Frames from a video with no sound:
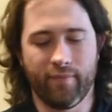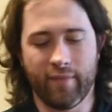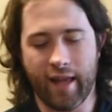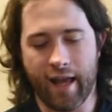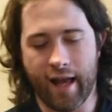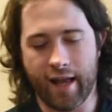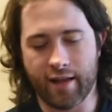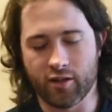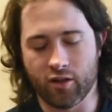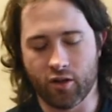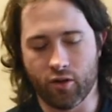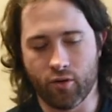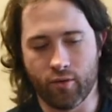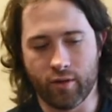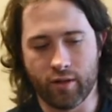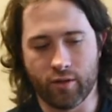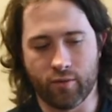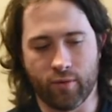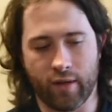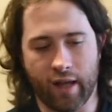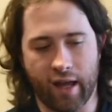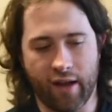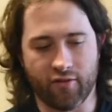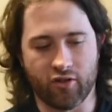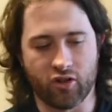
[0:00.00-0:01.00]
As always,
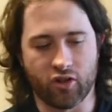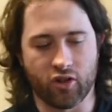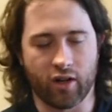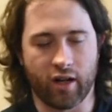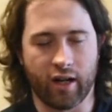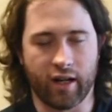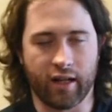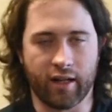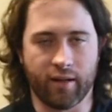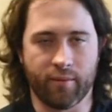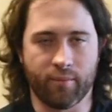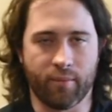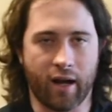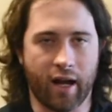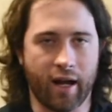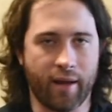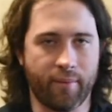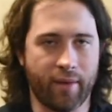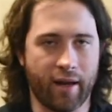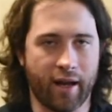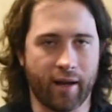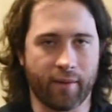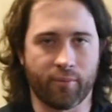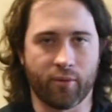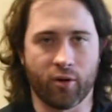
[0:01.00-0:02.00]
we have trade and
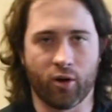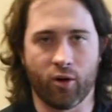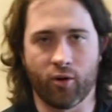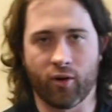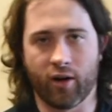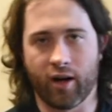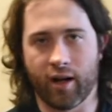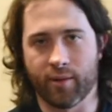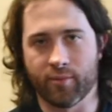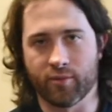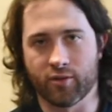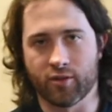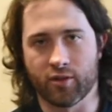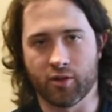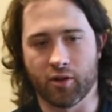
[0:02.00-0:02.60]
buyback programs.